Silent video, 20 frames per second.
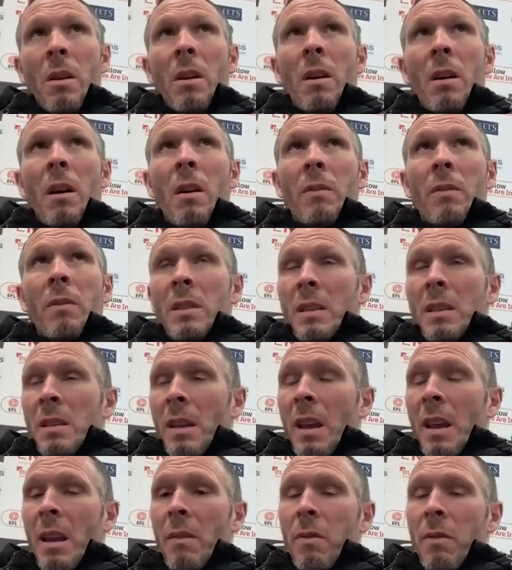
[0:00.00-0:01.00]
obviously is
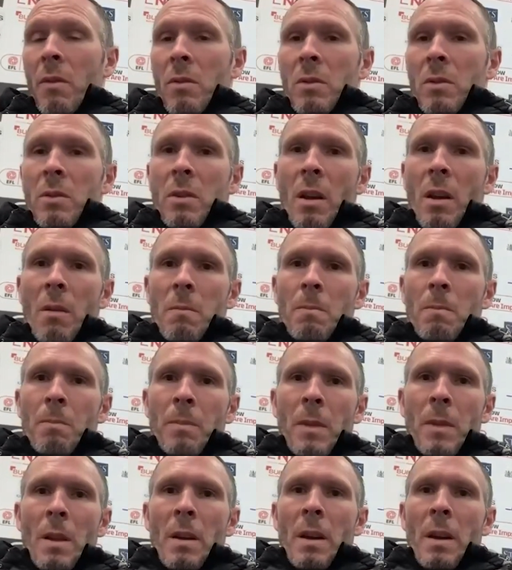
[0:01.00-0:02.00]
key for us. So,
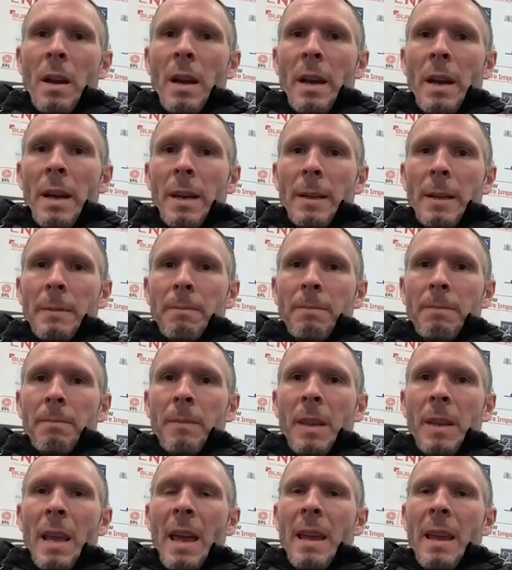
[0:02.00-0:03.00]

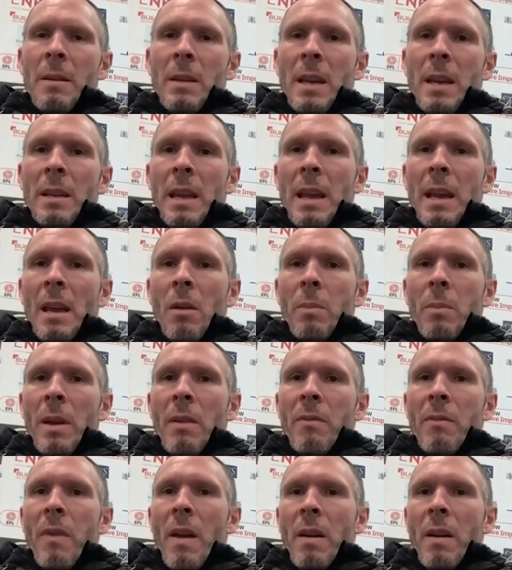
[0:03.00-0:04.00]
yeah, it'll be
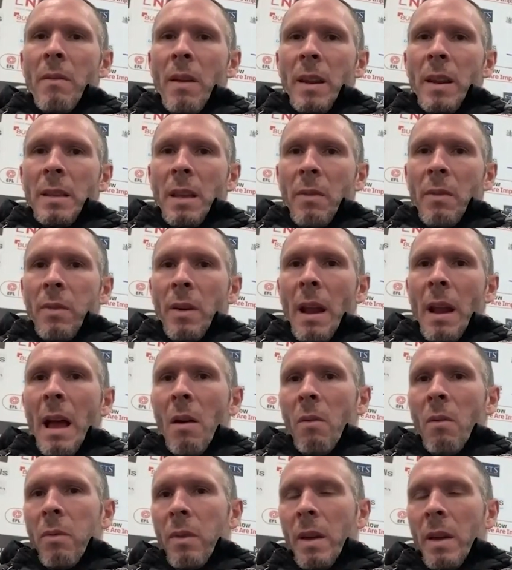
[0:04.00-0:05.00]
a very, very different
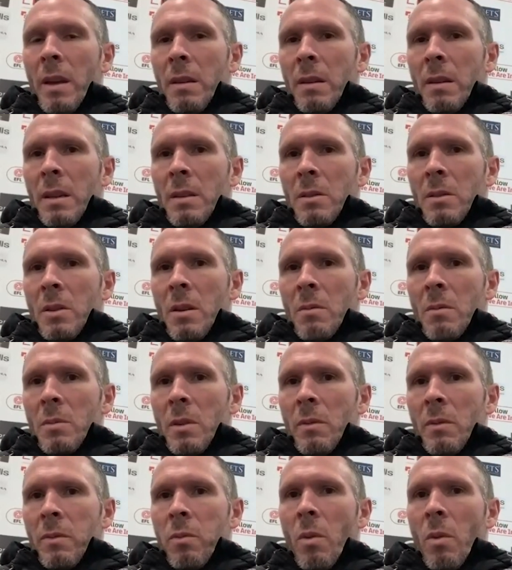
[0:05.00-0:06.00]
outfit in terms
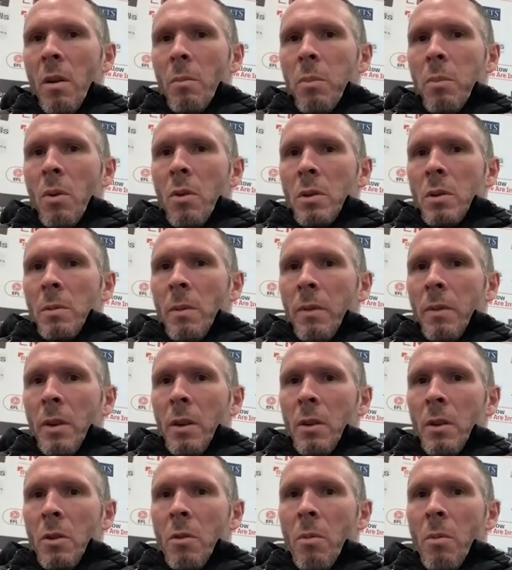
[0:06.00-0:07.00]
of what Portsmouth are
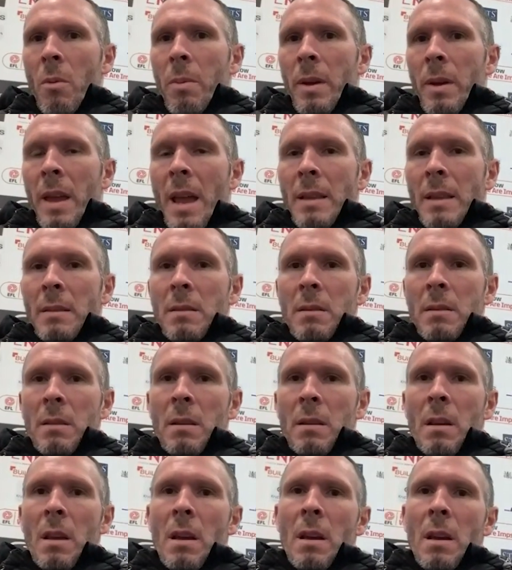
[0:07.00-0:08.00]
going to come up against.
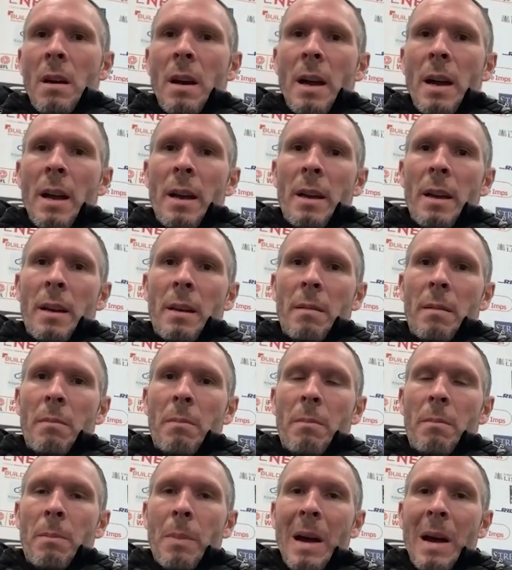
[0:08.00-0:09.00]

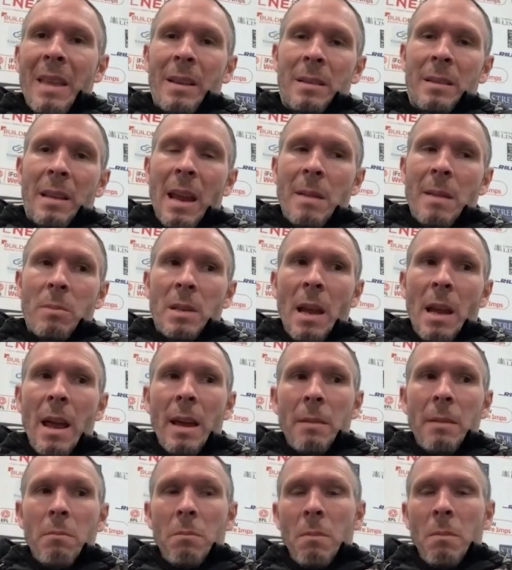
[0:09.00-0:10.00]
But at the same
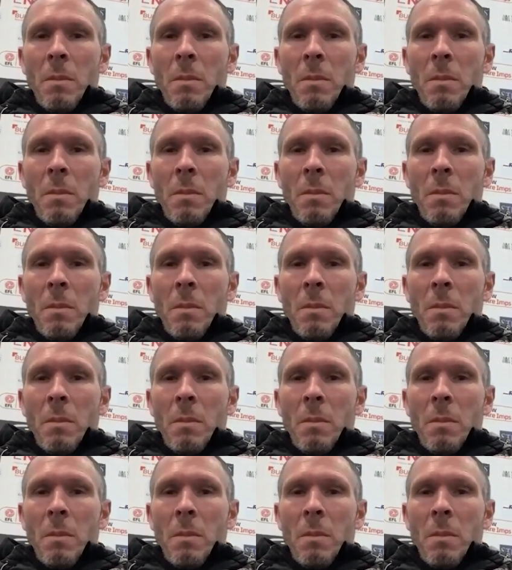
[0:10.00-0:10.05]
time,